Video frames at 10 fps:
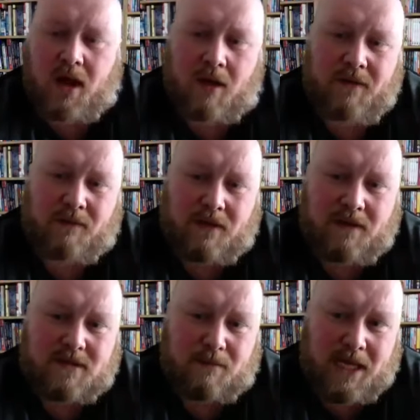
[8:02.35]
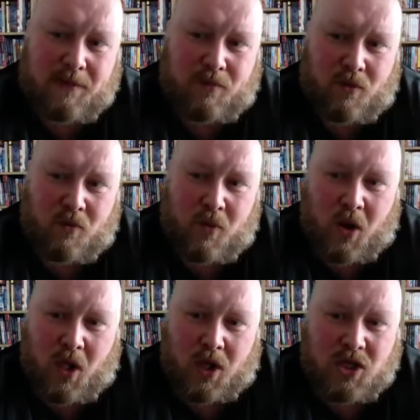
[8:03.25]
I think things that people
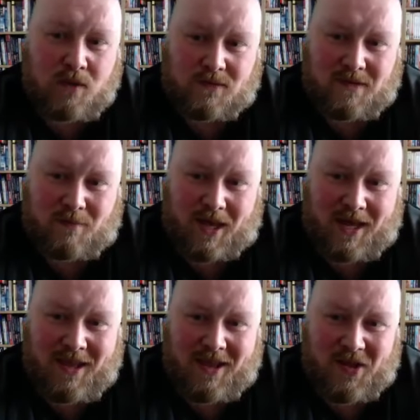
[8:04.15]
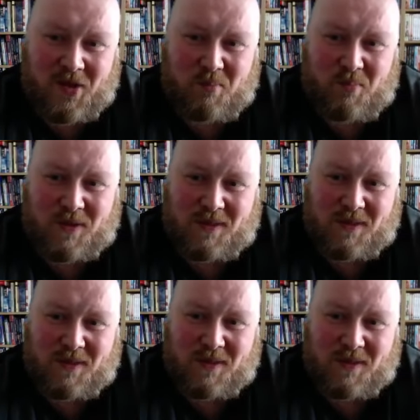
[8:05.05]
used to make, but they
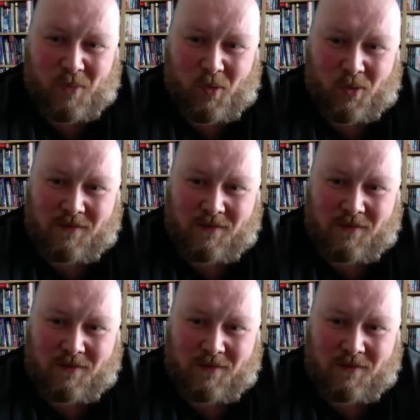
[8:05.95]
don't anymore.